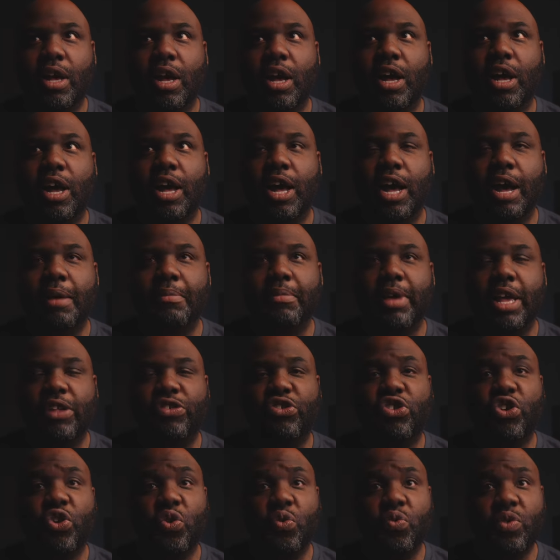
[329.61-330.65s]
Um,
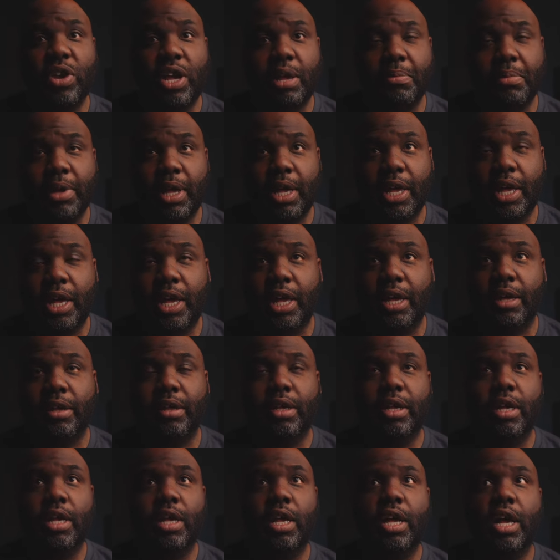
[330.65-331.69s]
it's creamy,
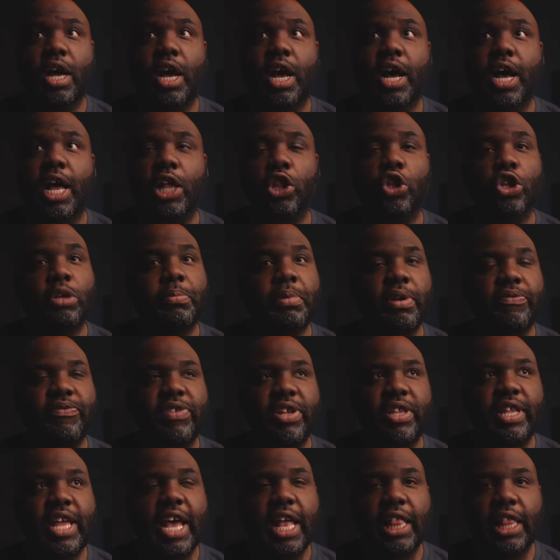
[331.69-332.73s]
uh, a little bit of
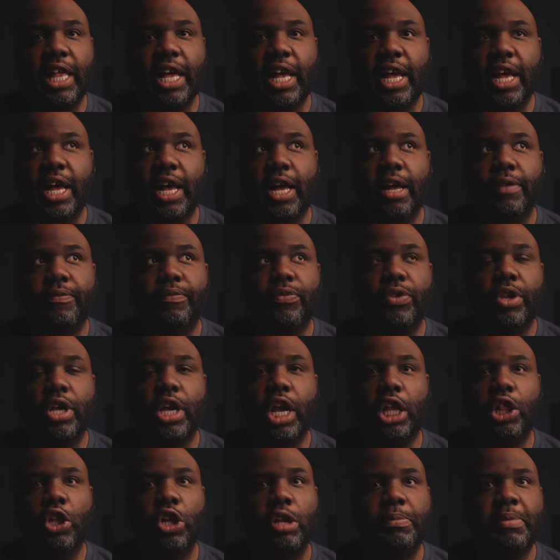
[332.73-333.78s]
vanilla,
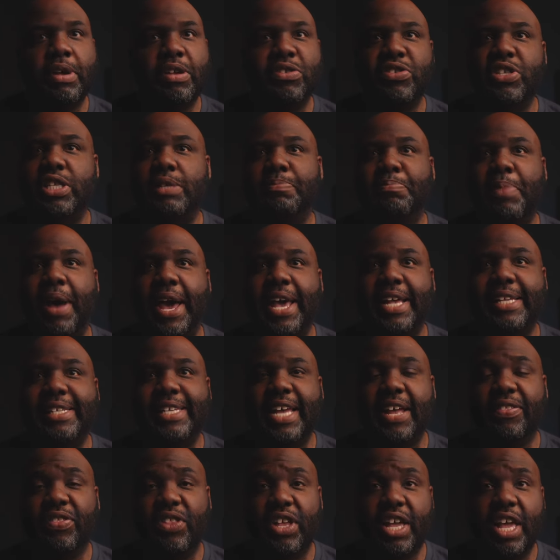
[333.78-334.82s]
a little bit of spice
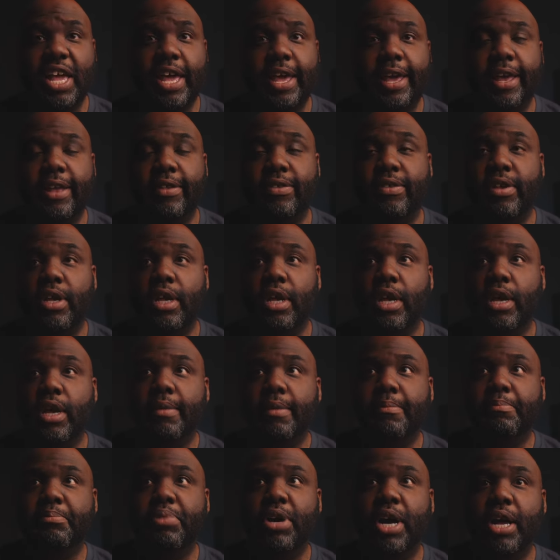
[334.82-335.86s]
at the end.
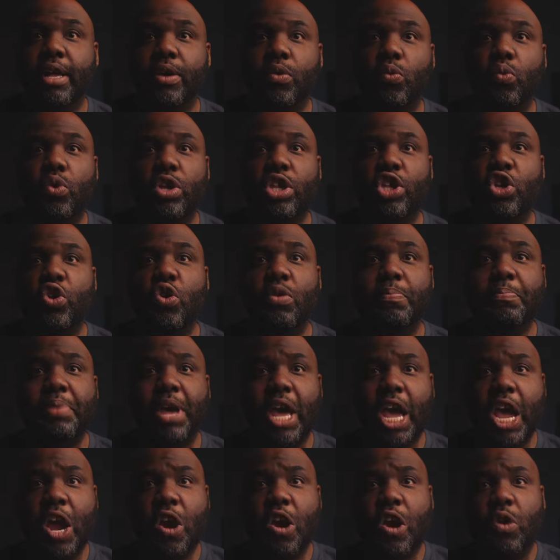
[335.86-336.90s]
But when you
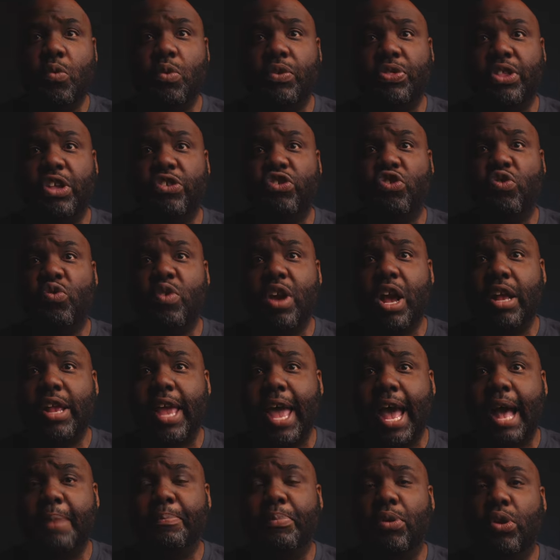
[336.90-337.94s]
pair it with this crown
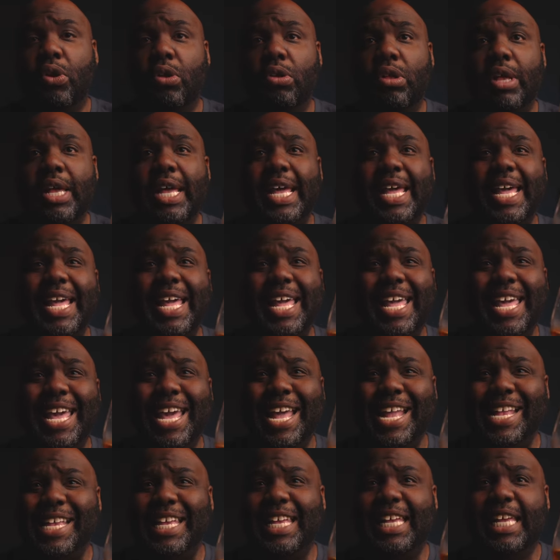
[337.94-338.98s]
apple,
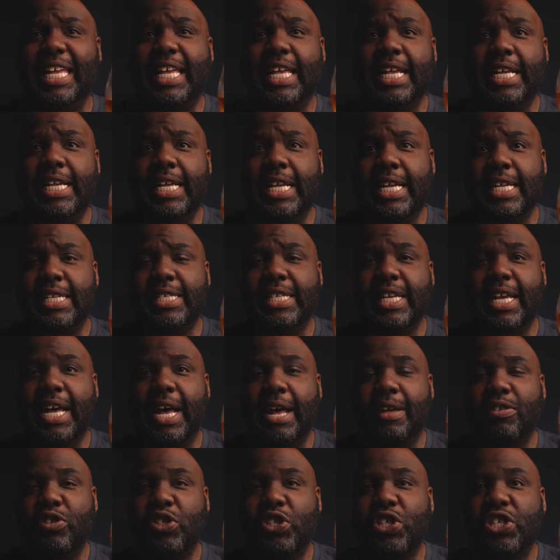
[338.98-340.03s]
it is
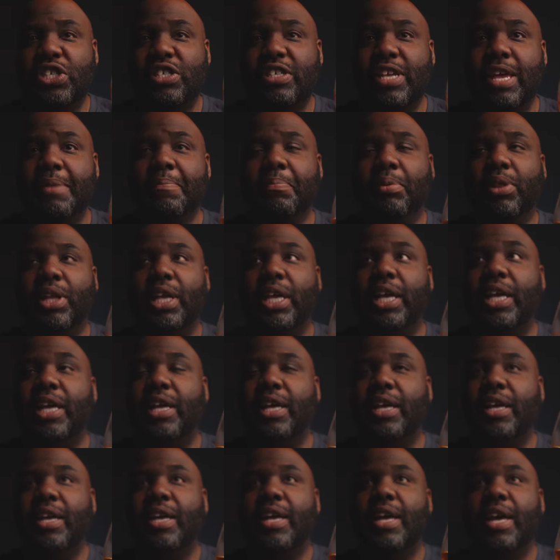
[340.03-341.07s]

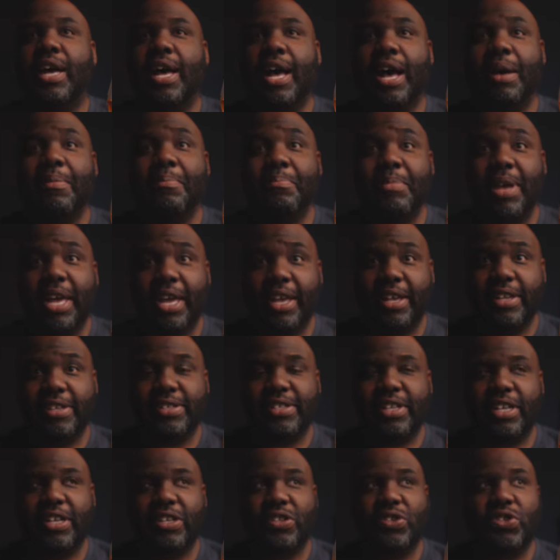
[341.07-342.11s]
simply
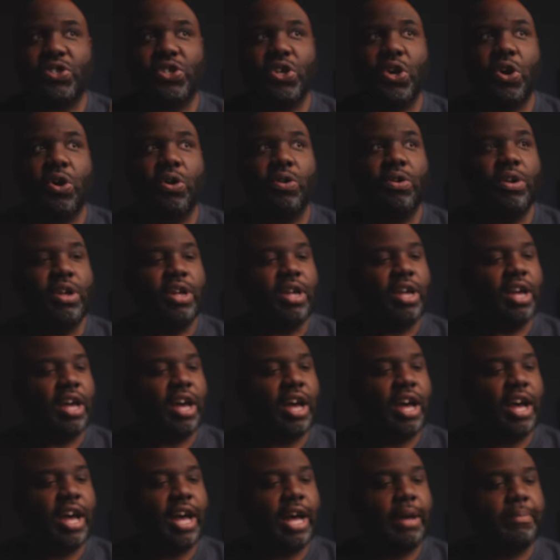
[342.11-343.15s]
amazing. So
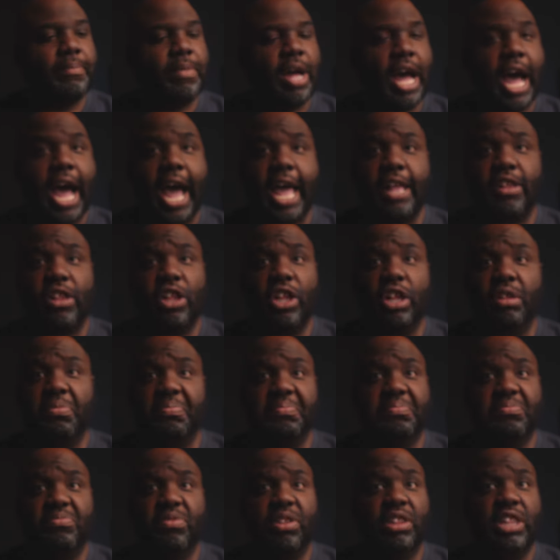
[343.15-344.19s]
um, I
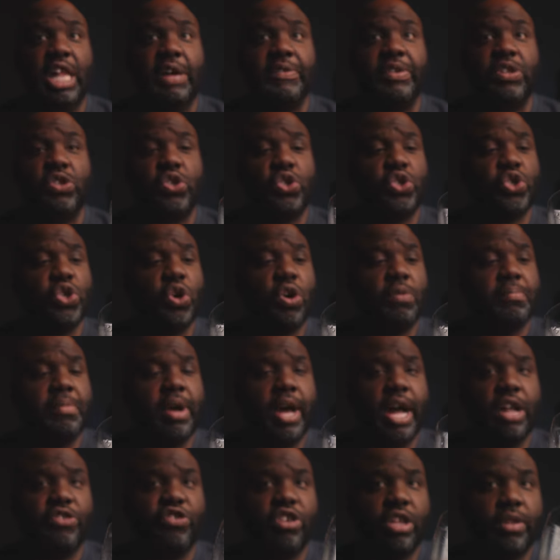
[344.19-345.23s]
love it so
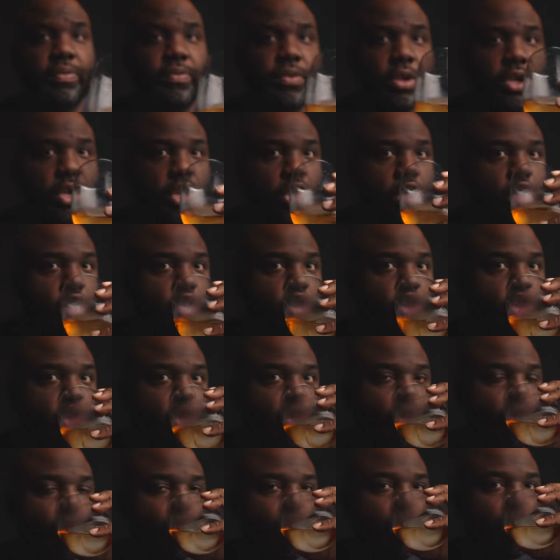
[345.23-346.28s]
much. And
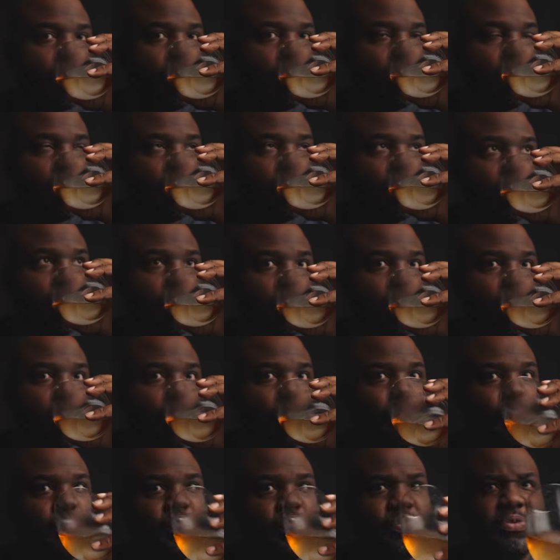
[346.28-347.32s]

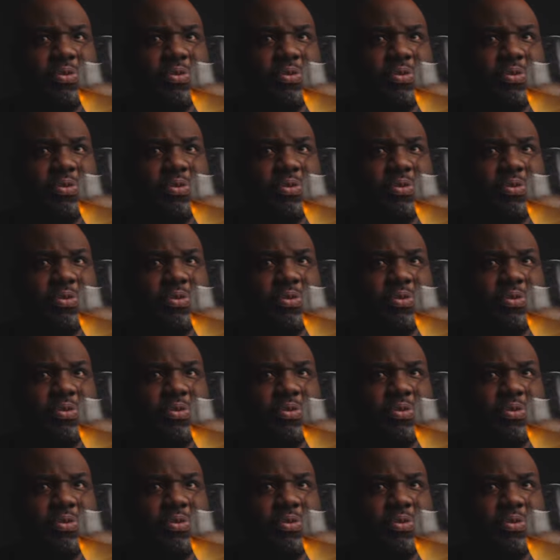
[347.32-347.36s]
mm.